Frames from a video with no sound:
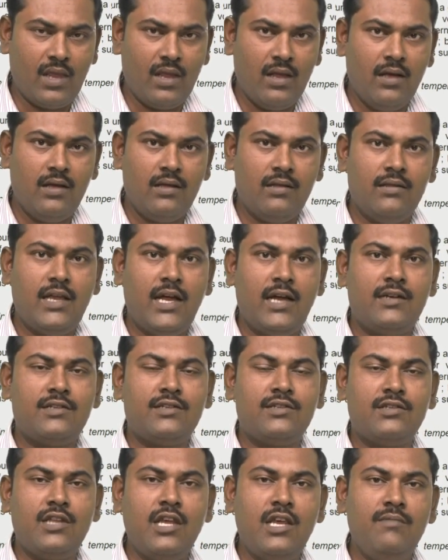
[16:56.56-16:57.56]
That
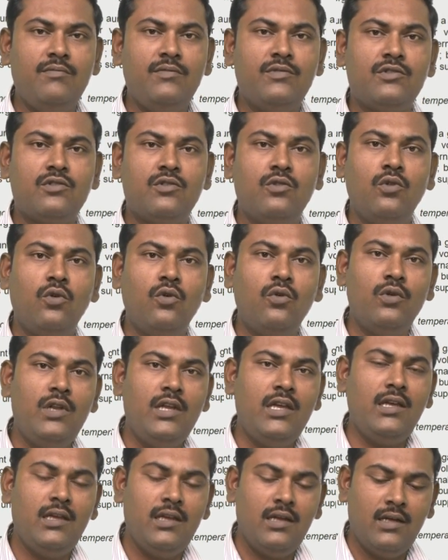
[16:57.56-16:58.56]
steam
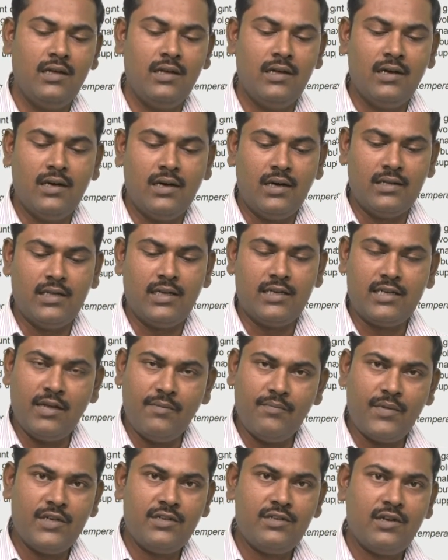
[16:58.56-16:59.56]
slowly, the
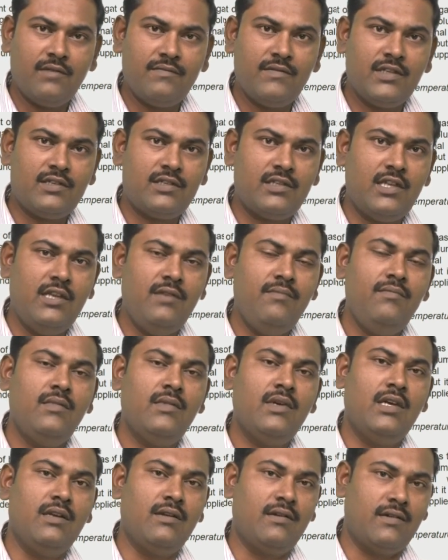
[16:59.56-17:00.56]
temperature of the steam
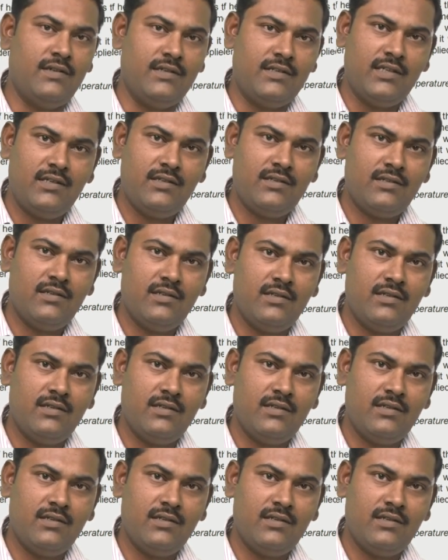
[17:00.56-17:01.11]
increases,